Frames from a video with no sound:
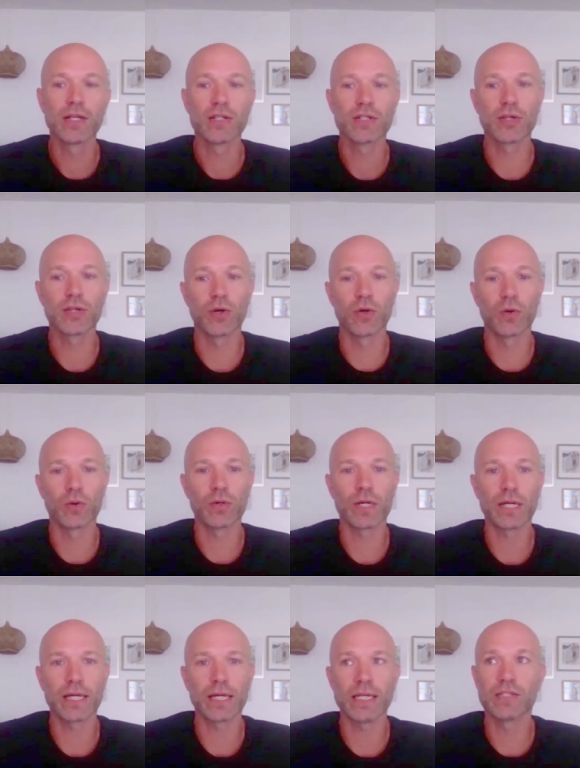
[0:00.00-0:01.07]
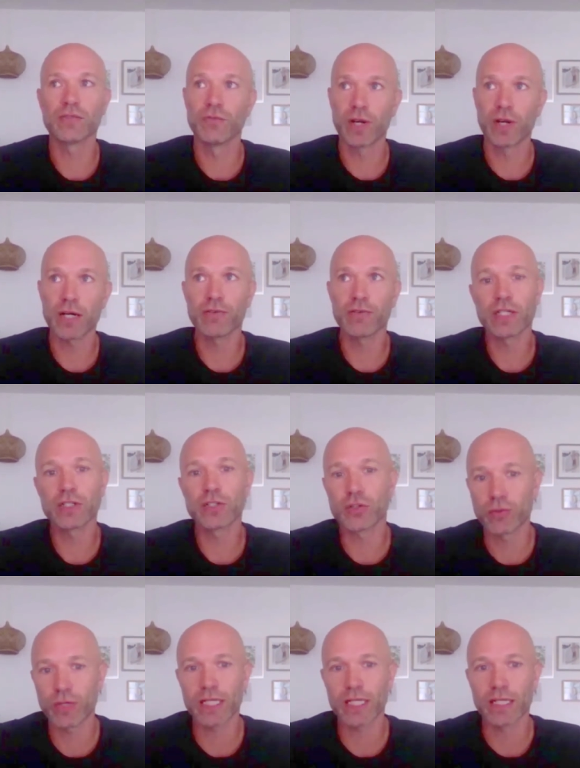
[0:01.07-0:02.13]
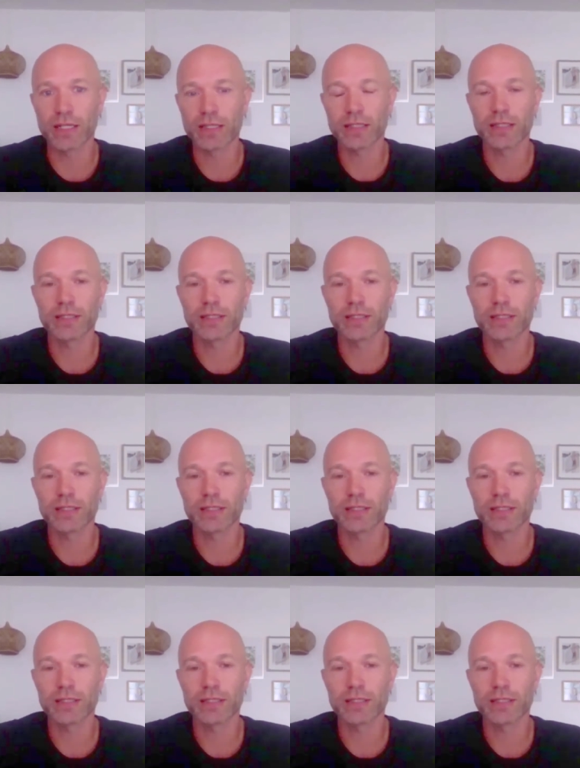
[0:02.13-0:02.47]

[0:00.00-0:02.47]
So it's very, very tricky